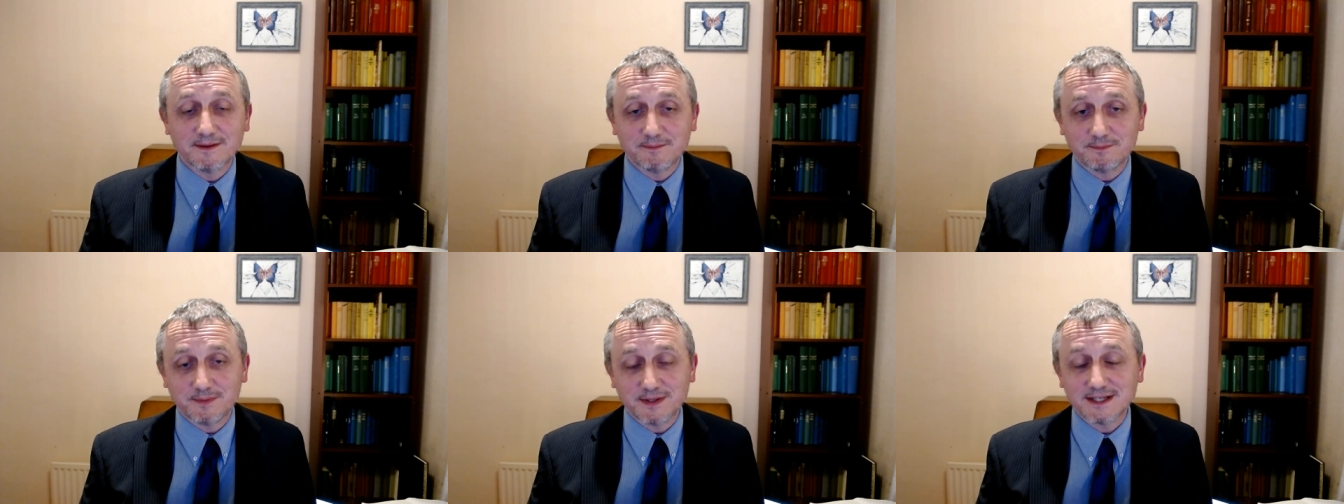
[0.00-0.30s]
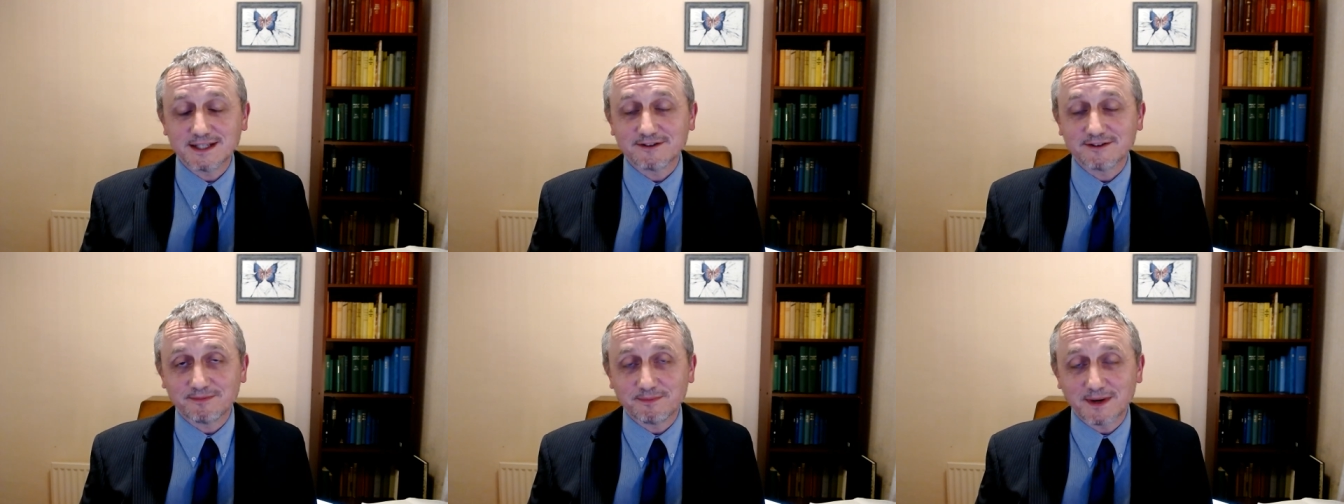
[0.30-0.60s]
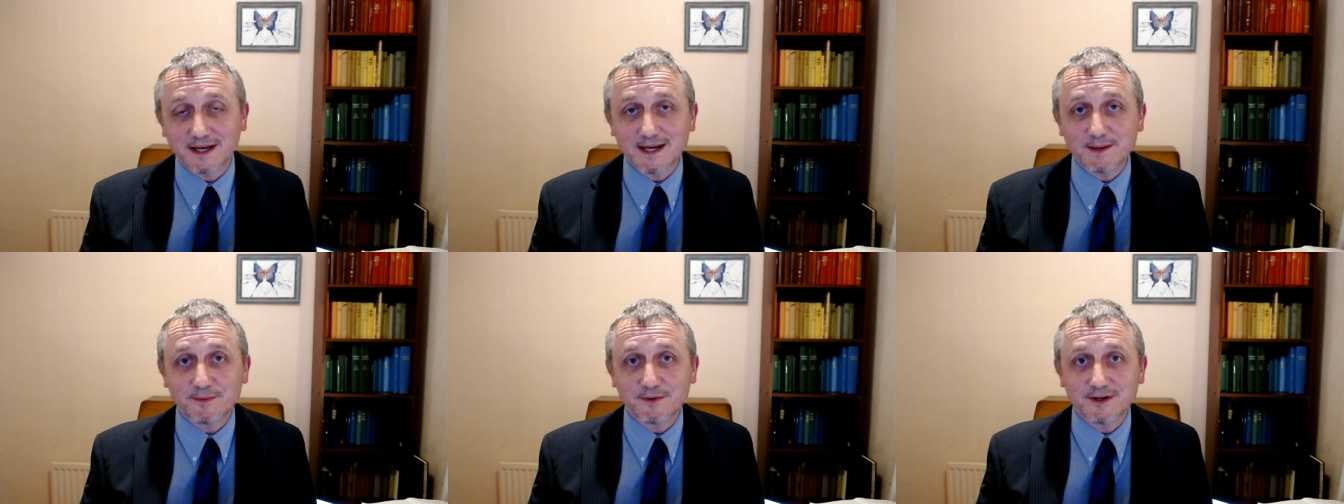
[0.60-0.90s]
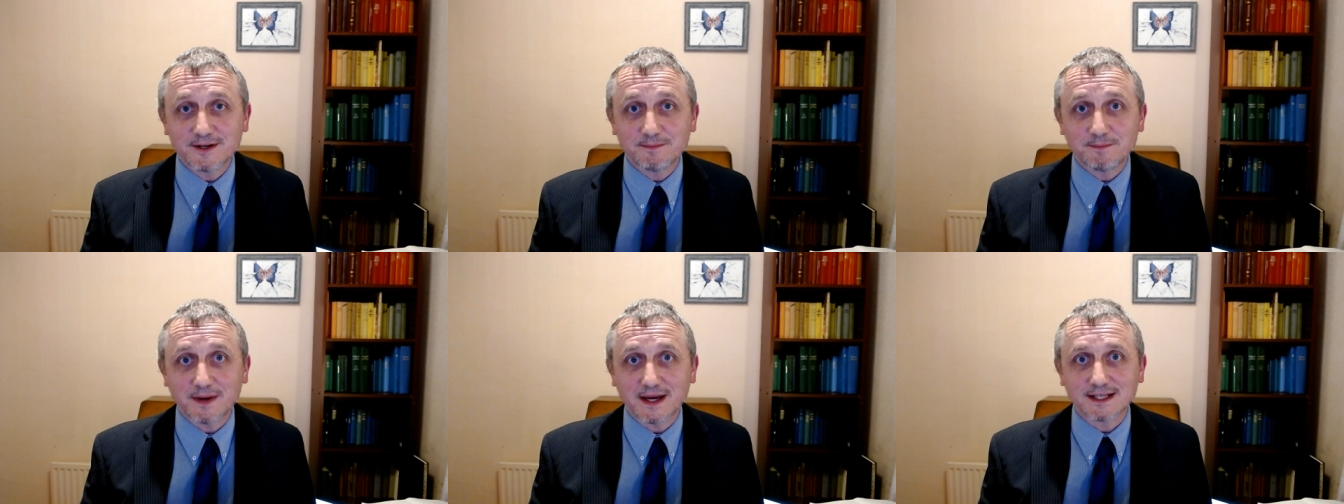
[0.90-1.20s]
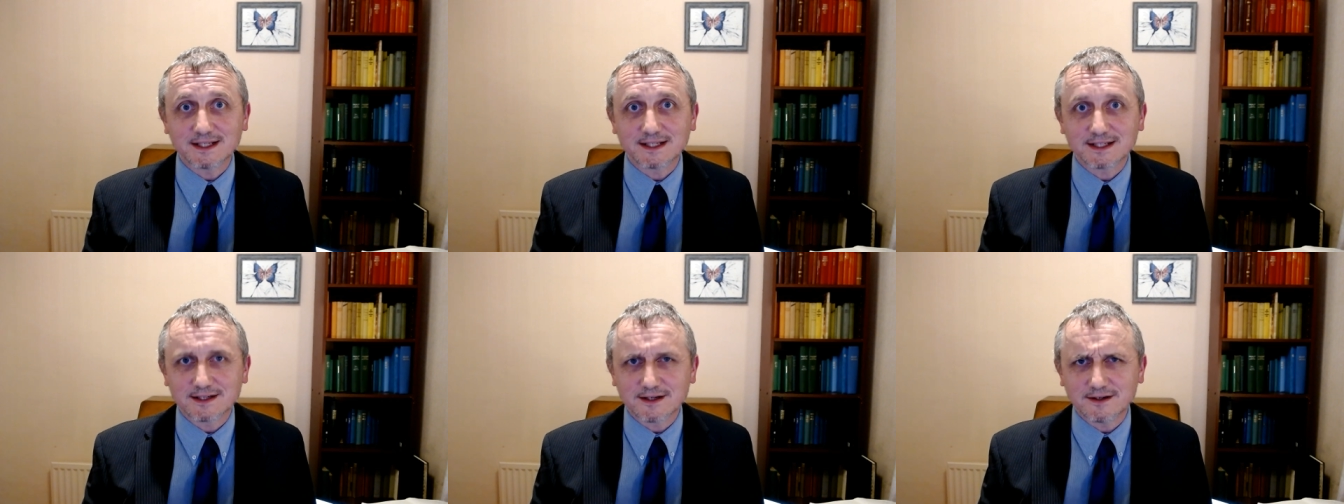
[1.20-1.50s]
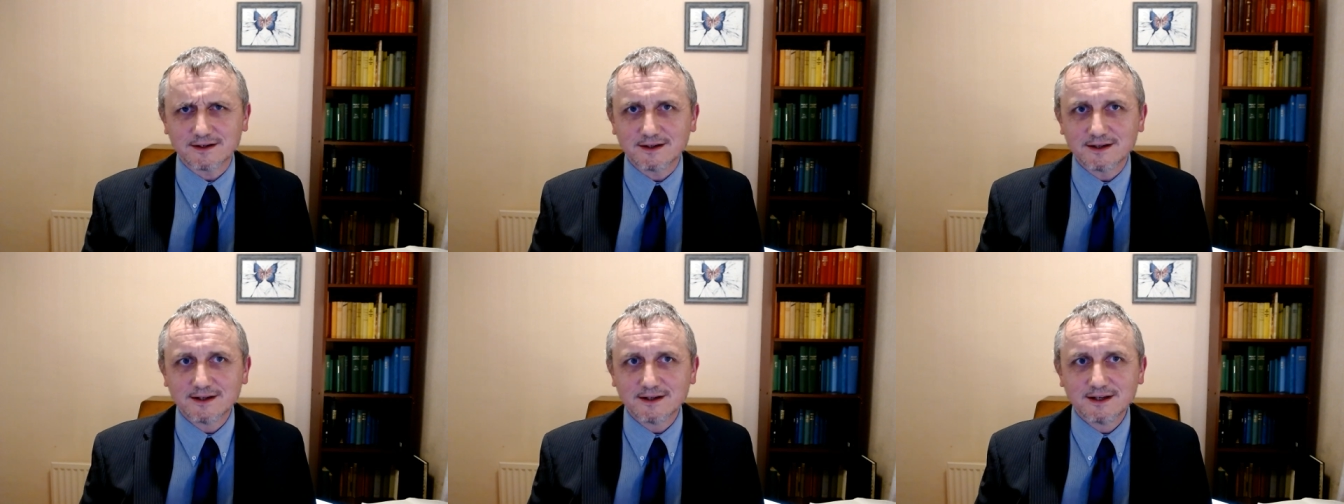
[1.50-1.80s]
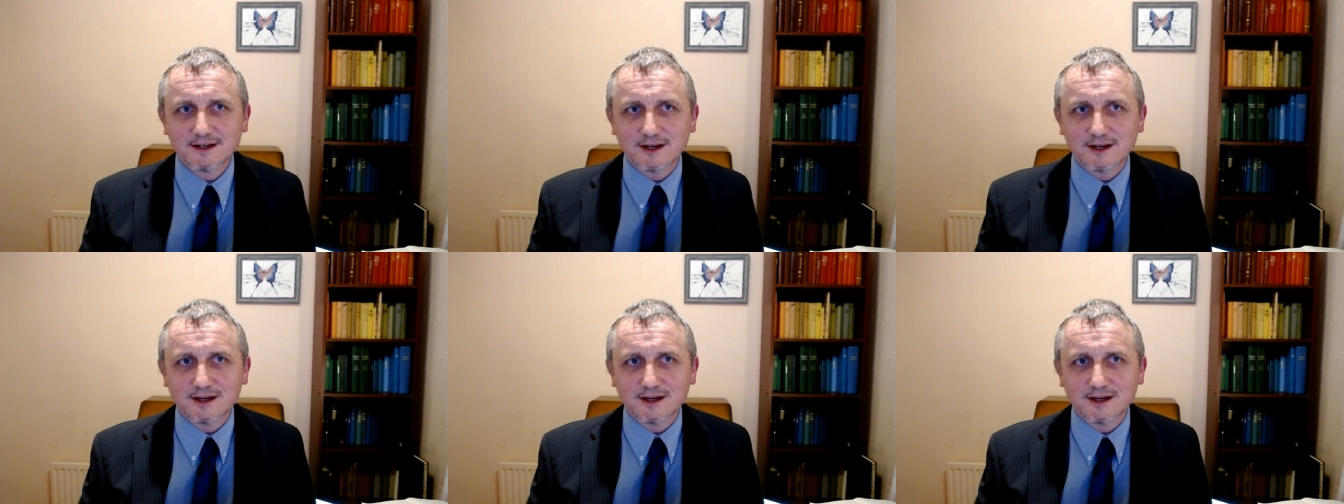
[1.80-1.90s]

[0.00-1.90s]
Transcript: piece of paper and a pencil and